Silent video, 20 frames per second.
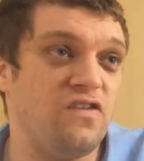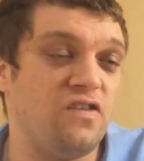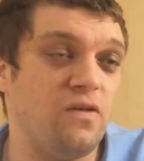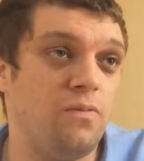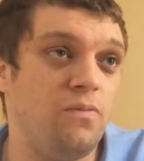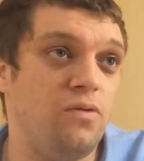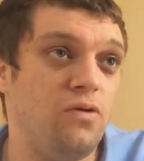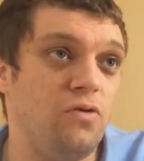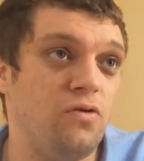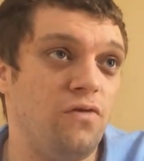Just
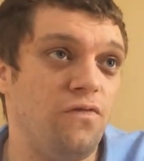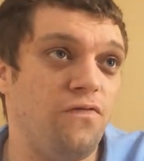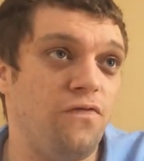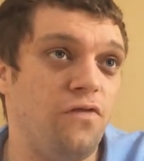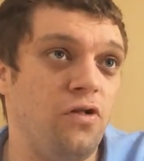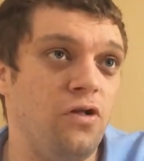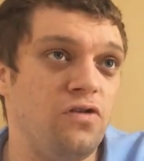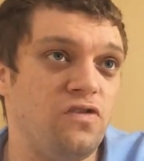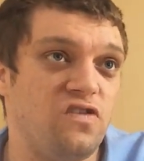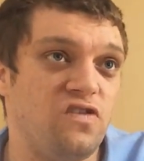a
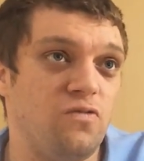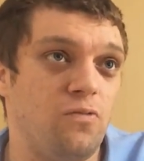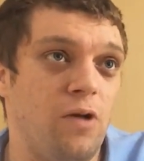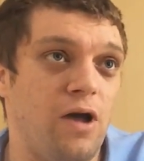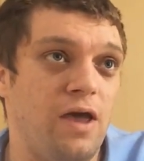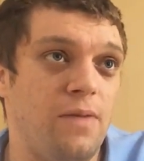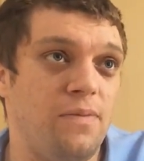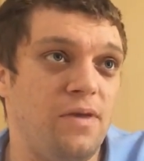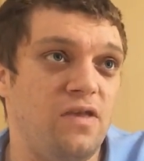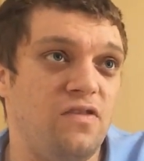beautiful
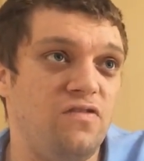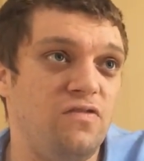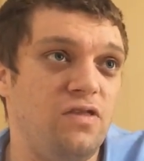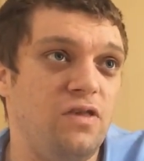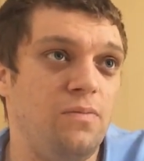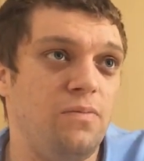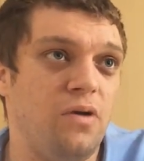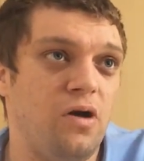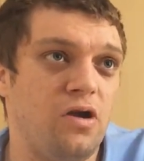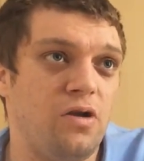swipe into
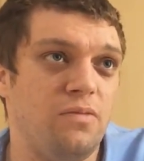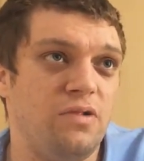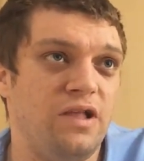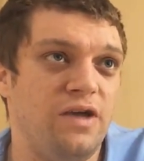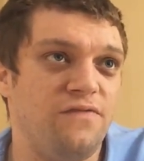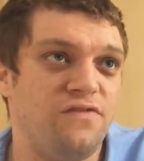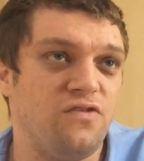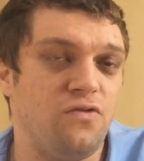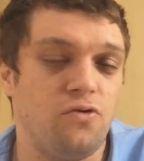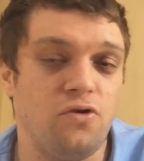the bottom
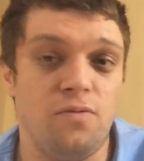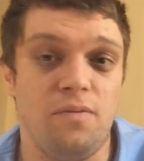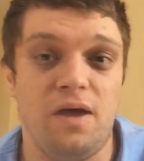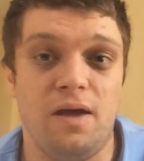left corner.